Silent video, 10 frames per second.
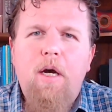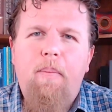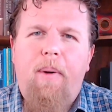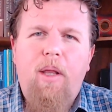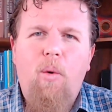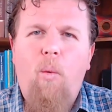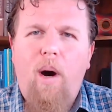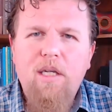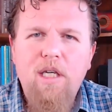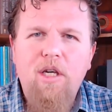by the
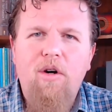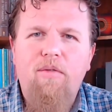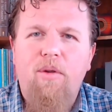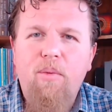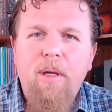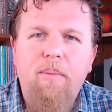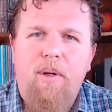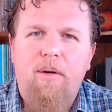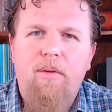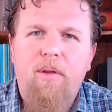washing of the
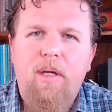rebirth,